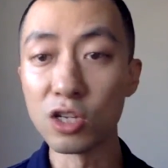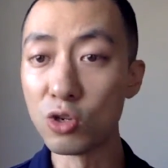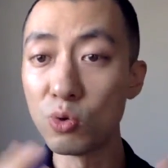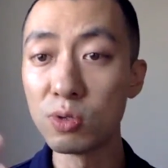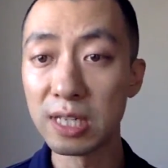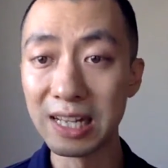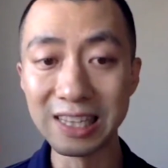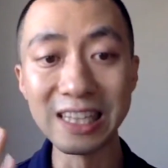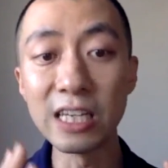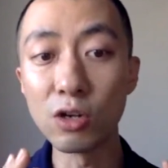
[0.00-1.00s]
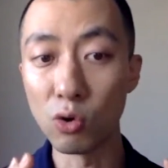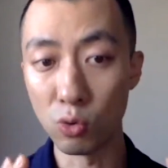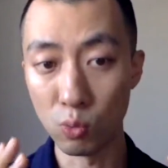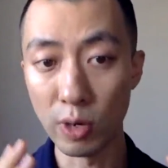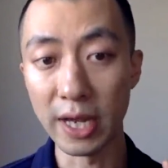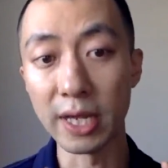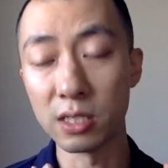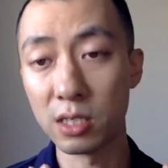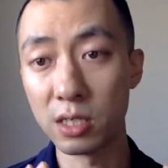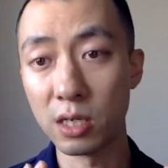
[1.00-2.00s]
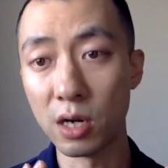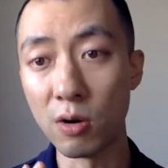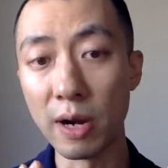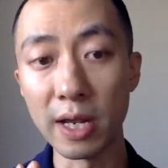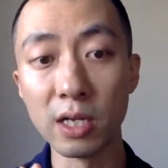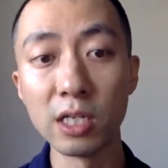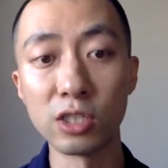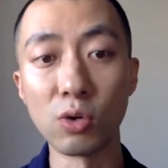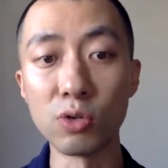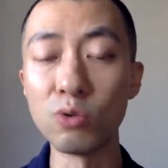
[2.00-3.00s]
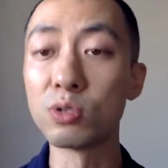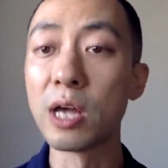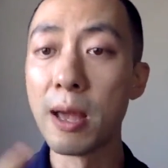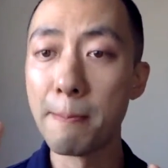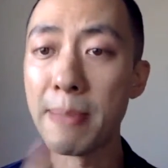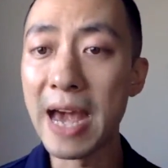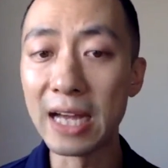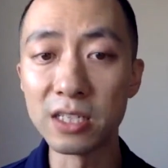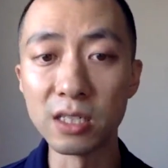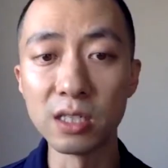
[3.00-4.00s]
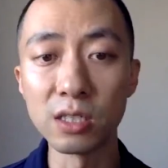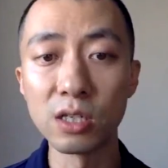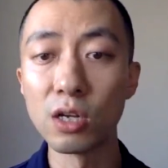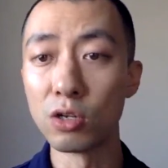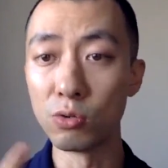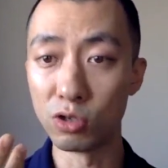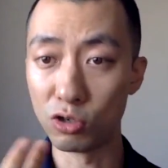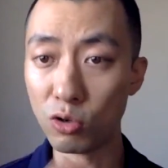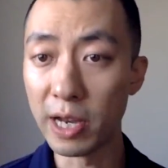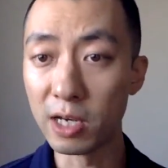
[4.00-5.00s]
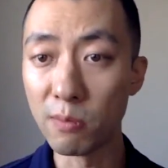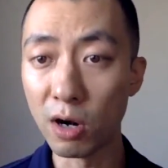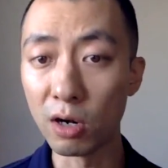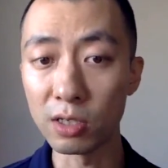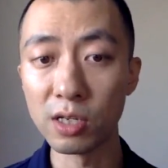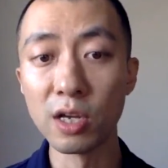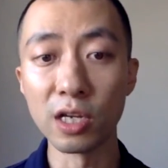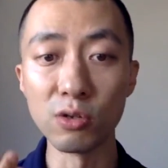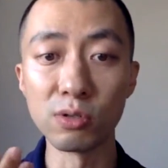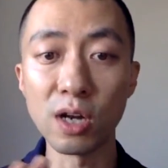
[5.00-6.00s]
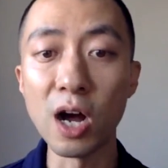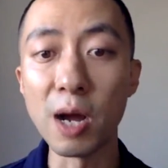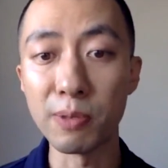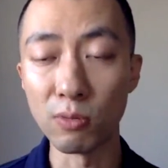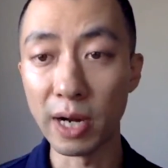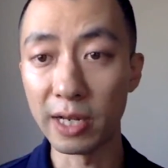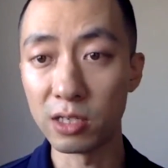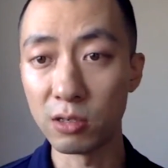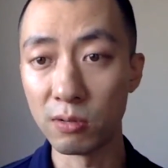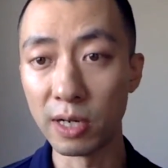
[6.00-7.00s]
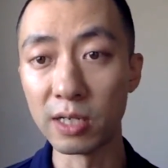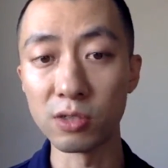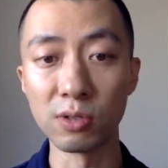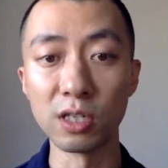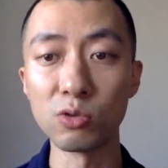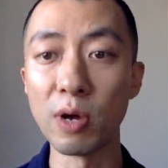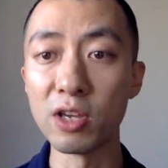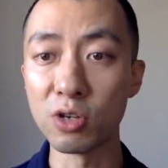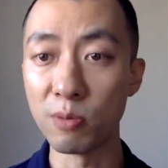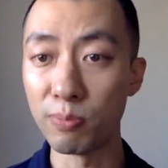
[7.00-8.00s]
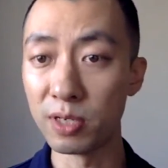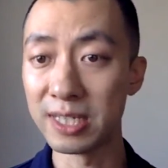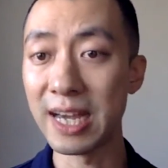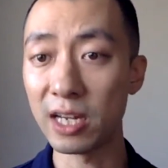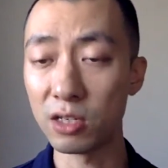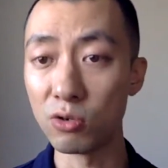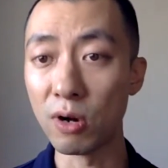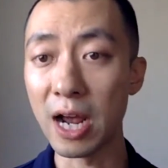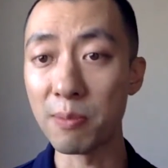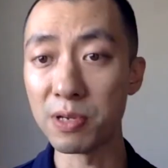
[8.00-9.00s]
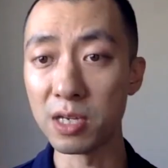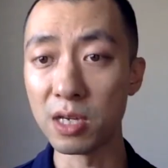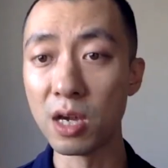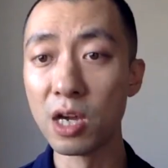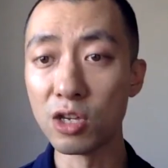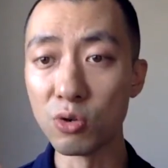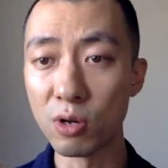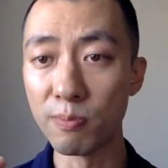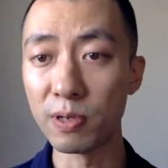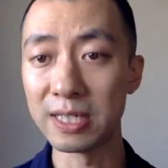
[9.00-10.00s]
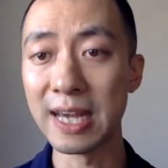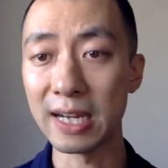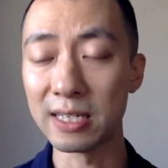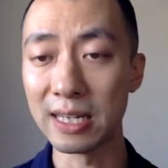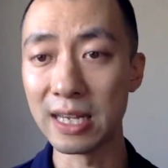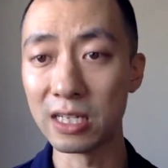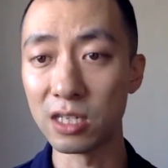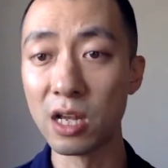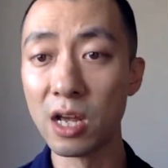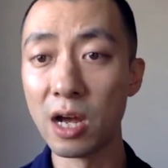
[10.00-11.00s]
Use legal ways. All right. So use patents, use trademarks, use copyrights, right? So this way you can protect your IP, you can protect against